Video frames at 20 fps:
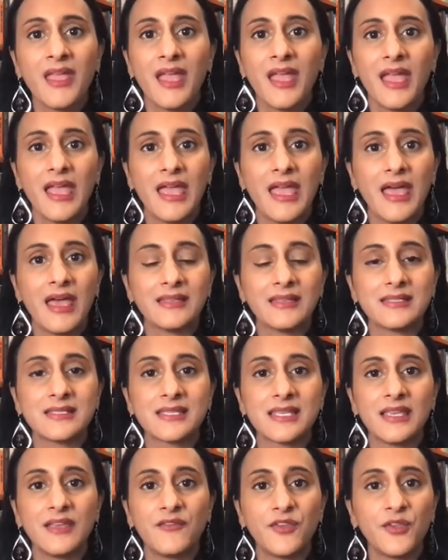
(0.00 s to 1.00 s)
And
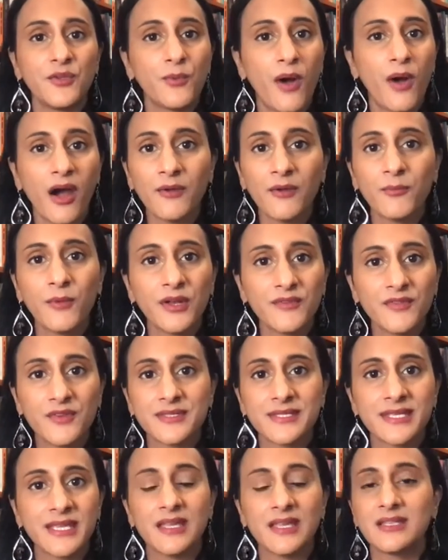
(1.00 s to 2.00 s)
if you aren't one of
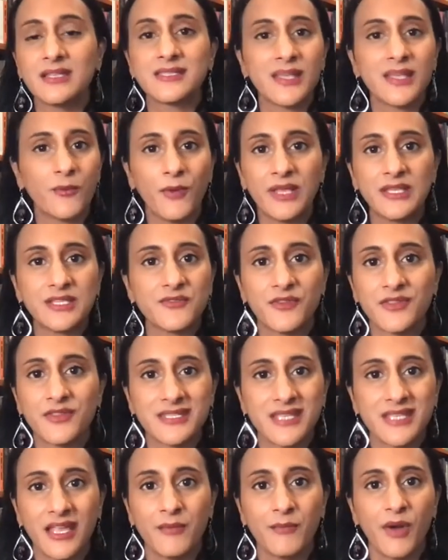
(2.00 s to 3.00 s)
those kids that waits for the
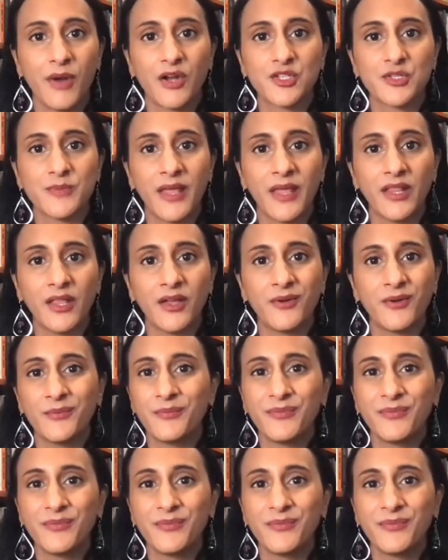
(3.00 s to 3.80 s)
second marshmallow,